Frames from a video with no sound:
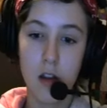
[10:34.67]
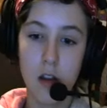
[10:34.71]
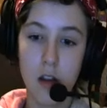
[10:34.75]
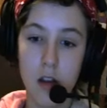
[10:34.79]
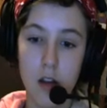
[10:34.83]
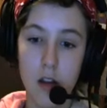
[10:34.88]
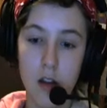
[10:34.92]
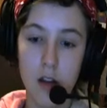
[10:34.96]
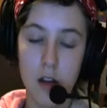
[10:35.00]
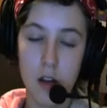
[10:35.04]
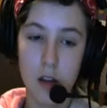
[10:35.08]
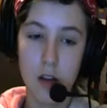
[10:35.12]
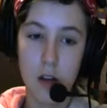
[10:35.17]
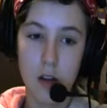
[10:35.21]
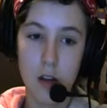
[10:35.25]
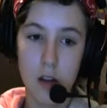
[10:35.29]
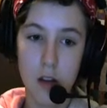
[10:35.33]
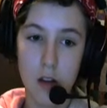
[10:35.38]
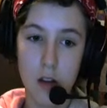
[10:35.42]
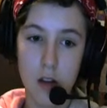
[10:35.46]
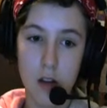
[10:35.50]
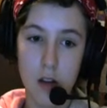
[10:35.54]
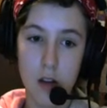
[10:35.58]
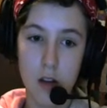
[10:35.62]

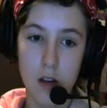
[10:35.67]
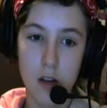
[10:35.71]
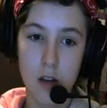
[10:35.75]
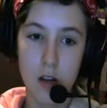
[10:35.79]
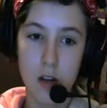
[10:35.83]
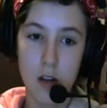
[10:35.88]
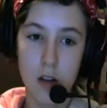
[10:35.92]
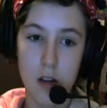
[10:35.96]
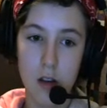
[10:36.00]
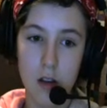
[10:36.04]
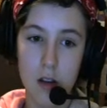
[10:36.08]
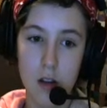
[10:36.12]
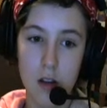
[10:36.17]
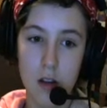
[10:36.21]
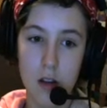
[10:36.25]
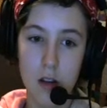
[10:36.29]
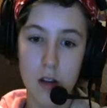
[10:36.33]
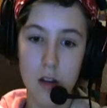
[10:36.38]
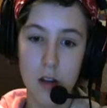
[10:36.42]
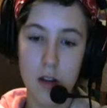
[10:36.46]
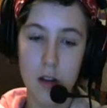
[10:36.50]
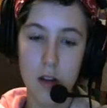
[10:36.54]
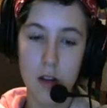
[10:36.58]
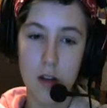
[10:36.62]

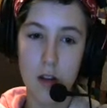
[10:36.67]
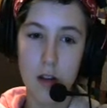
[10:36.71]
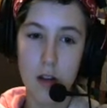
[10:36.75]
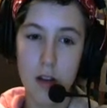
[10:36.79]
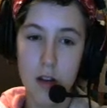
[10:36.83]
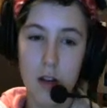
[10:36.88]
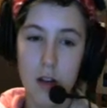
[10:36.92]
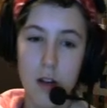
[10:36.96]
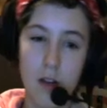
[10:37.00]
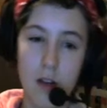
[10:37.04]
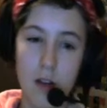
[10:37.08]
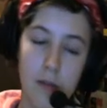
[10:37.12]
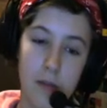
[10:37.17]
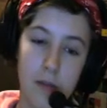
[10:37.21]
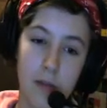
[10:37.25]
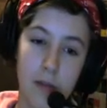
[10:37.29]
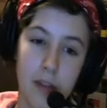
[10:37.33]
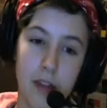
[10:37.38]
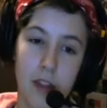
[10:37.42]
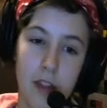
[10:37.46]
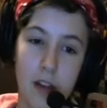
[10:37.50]
Nothing is said.